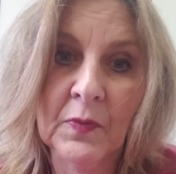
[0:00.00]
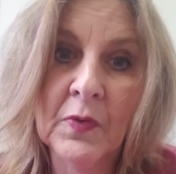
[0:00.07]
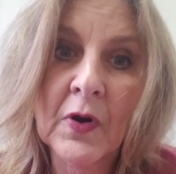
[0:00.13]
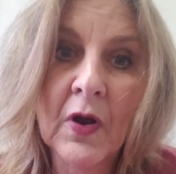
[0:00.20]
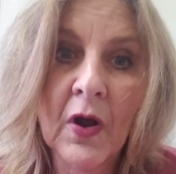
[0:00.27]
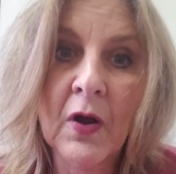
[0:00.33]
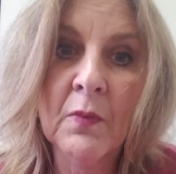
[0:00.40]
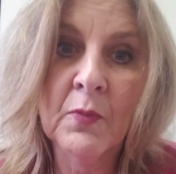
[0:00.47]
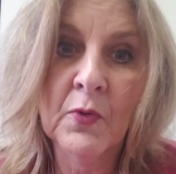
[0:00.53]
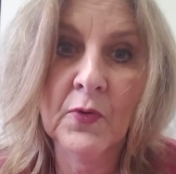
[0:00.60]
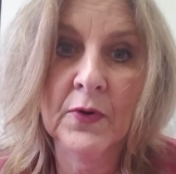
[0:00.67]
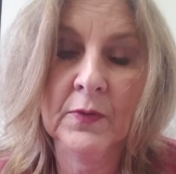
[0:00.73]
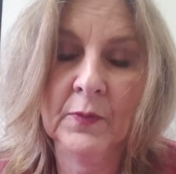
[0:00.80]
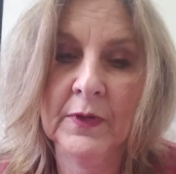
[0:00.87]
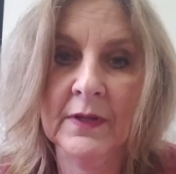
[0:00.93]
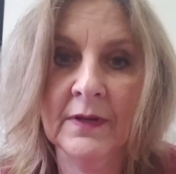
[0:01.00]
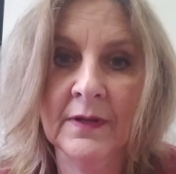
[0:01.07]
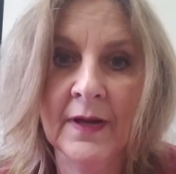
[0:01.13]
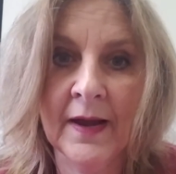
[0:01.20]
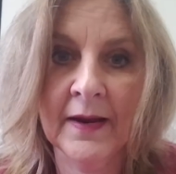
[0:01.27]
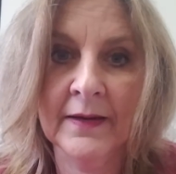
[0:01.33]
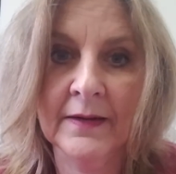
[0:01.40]
we're all born with a
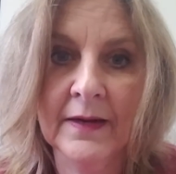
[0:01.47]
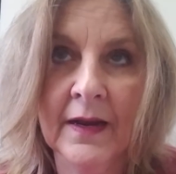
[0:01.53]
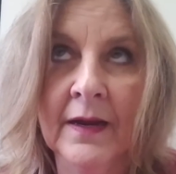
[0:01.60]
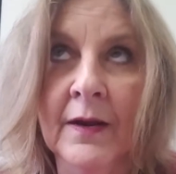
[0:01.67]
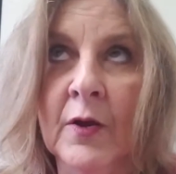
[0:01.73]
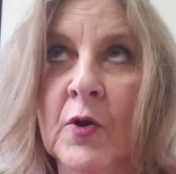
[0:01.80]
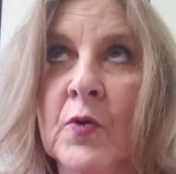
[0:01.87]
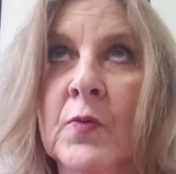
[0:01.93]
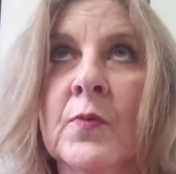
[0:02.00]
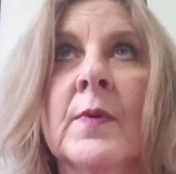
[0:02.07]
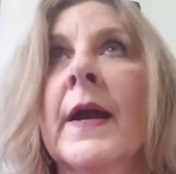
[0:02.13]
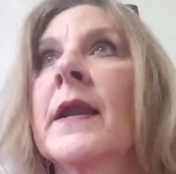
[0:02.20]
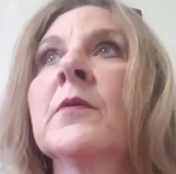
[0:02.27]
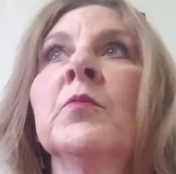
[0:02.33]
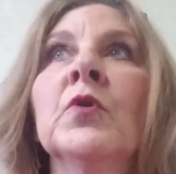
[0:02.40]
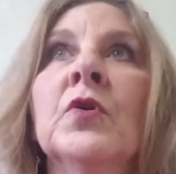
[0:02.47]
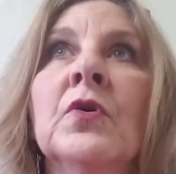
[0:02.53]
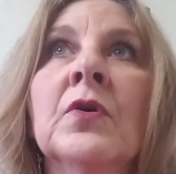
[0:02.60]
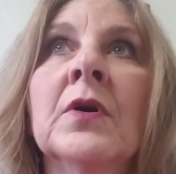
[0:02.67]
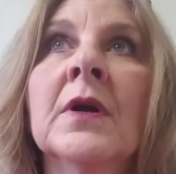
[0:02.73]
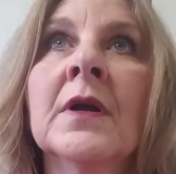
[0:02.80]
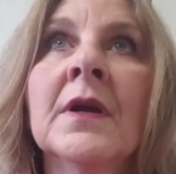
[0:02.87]
light, an
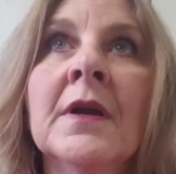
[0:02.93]
incredible,